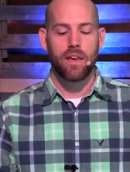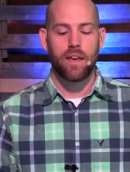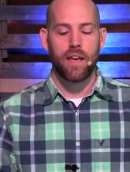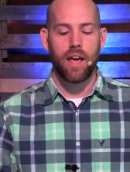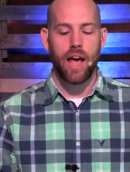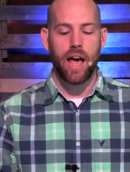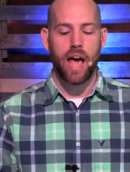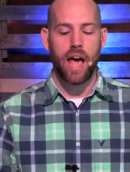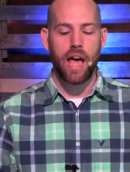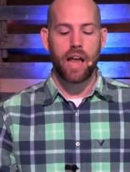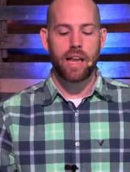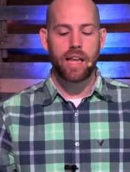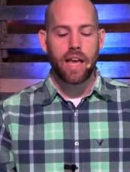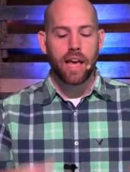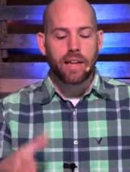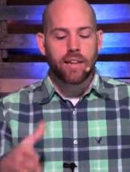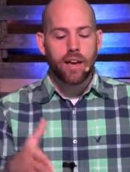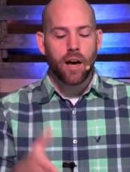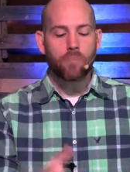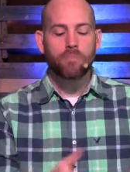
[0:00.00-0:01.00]
And he
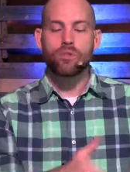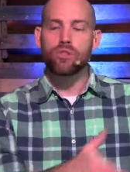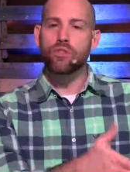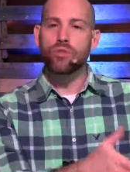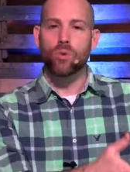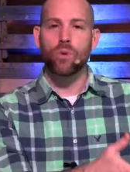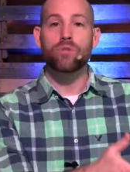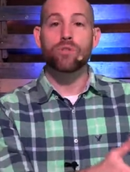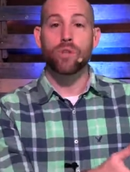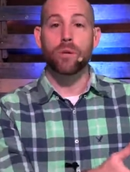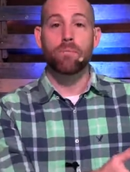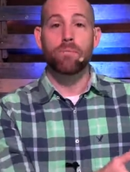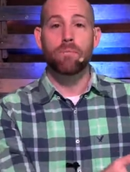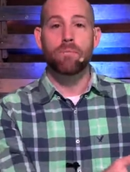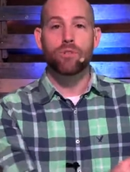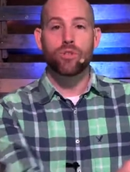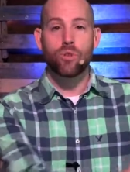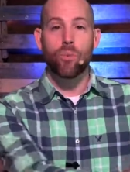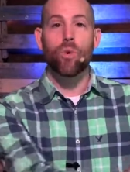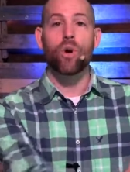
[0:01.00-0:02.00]
had come to Jerusalem
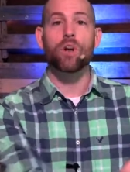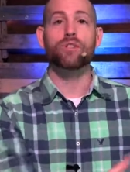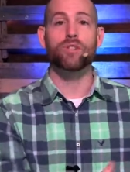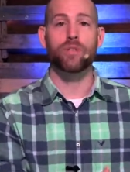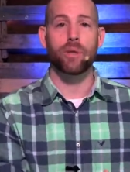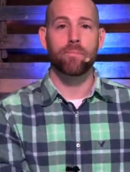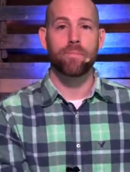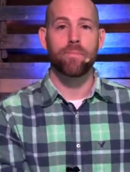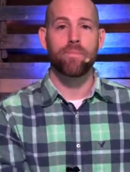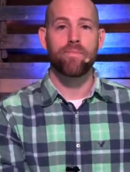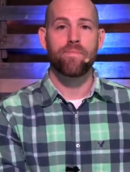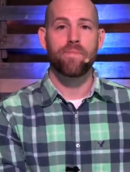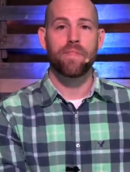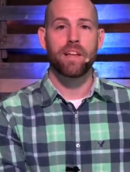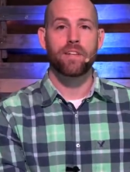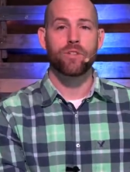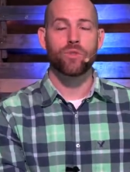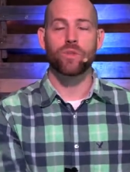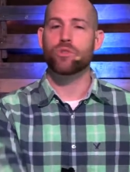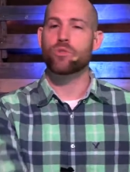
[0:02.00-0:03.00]
to worship.
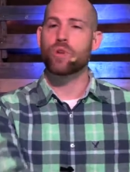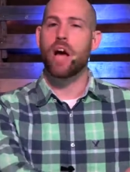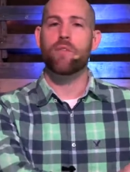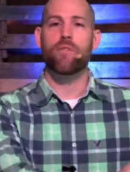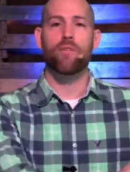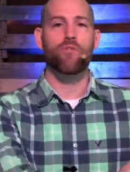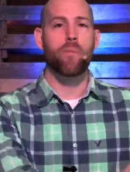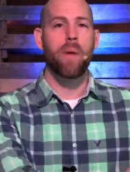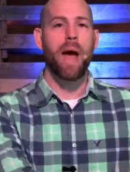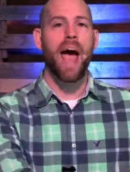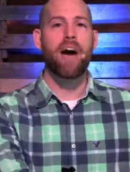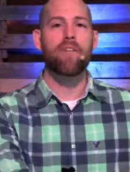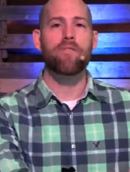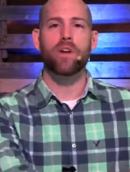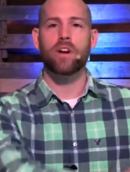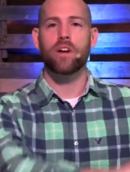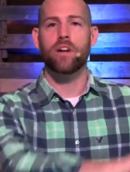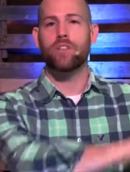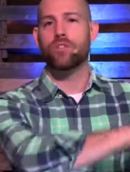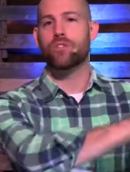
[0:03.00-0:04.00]
So he traveled from
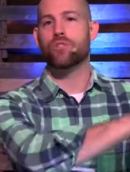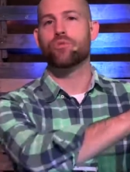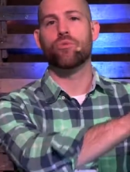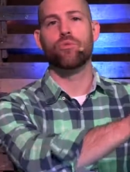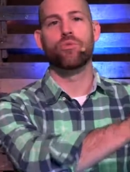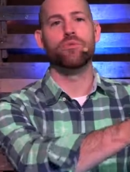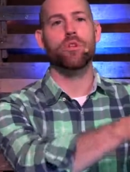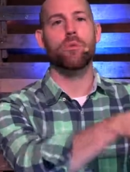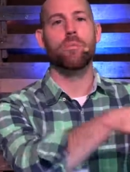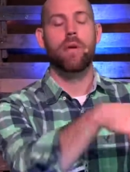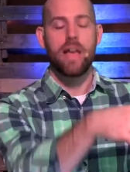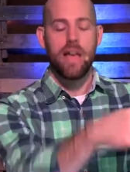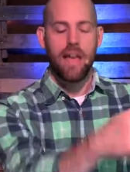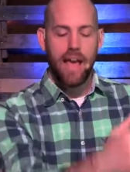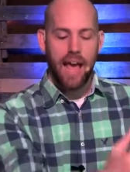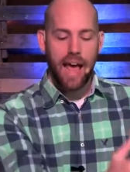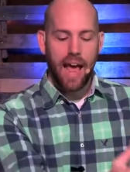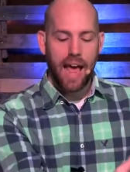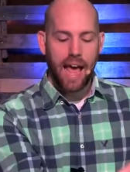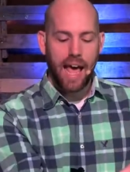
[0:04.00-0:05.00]
Africa to Jerusalem,
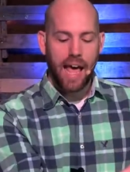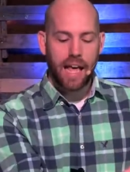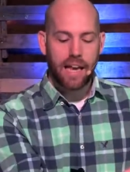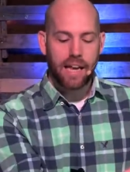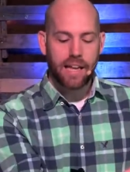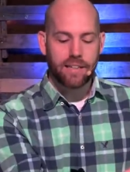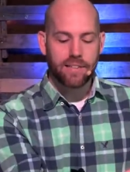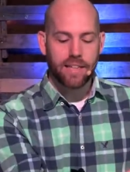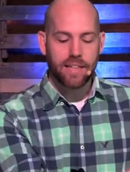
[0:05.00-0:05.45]
and it